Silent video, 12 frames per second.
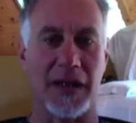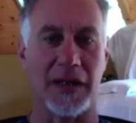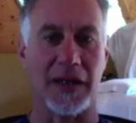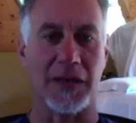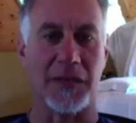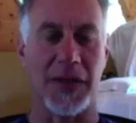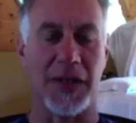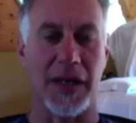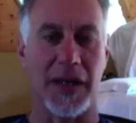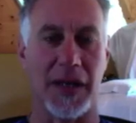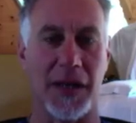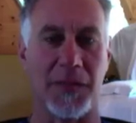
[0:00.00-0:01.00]
Could be the
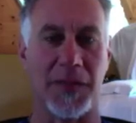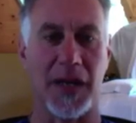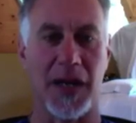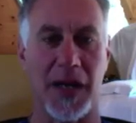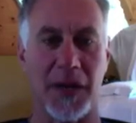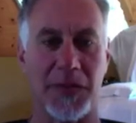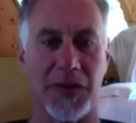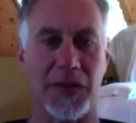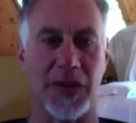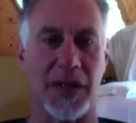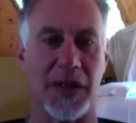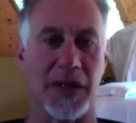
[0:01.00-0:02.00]
hip, the
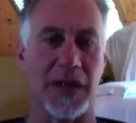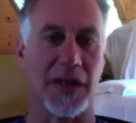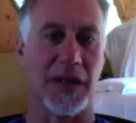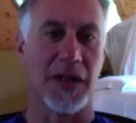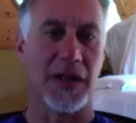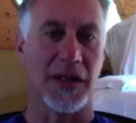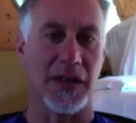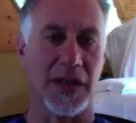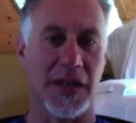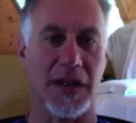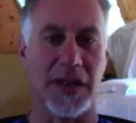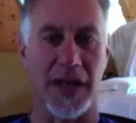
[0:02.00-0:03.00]
hamstring, the
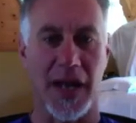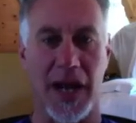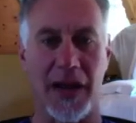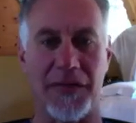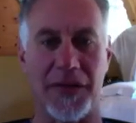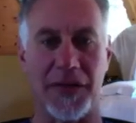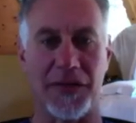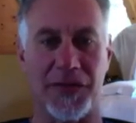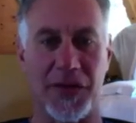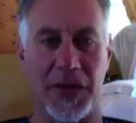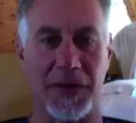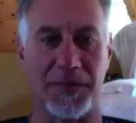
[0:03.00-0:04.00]
knee, the calf, and the
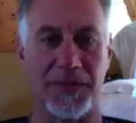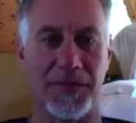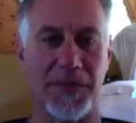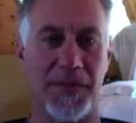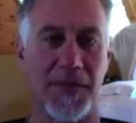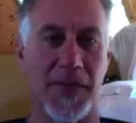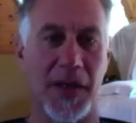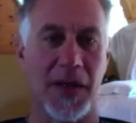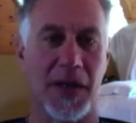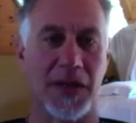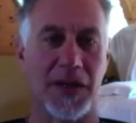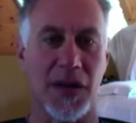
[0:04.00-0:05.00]
foot.
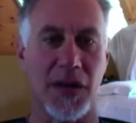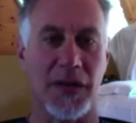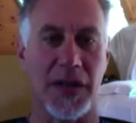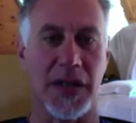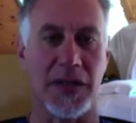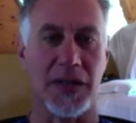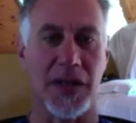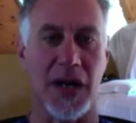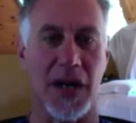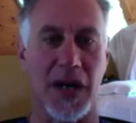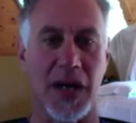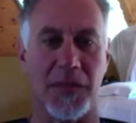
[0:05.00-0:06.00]
So each
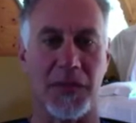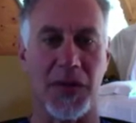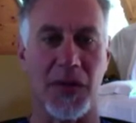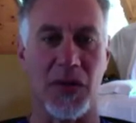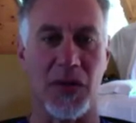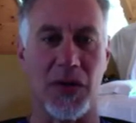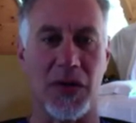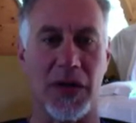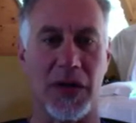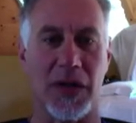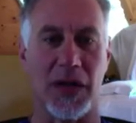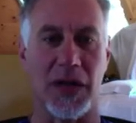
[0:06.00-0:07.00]
time
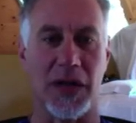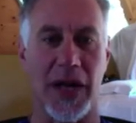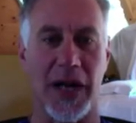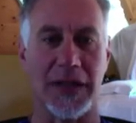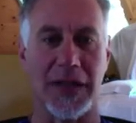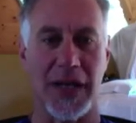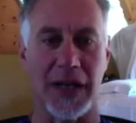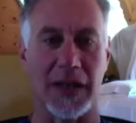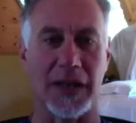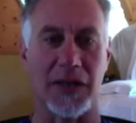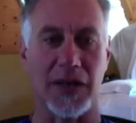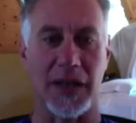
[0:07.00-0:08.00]
you're
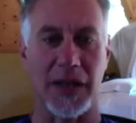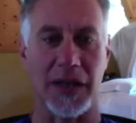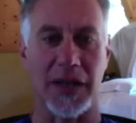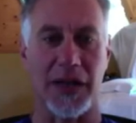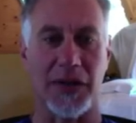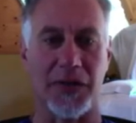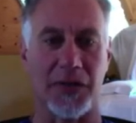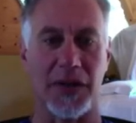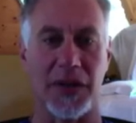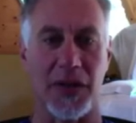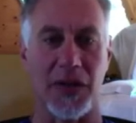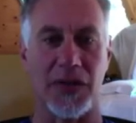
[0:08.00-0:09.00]
exhaling, you're going to inhale through the
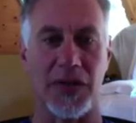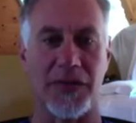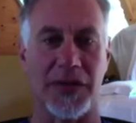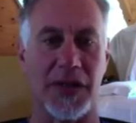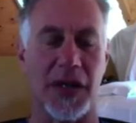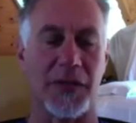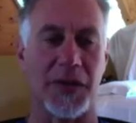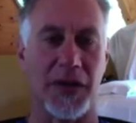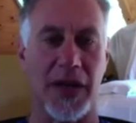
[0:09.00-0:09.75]
nose. Every time you're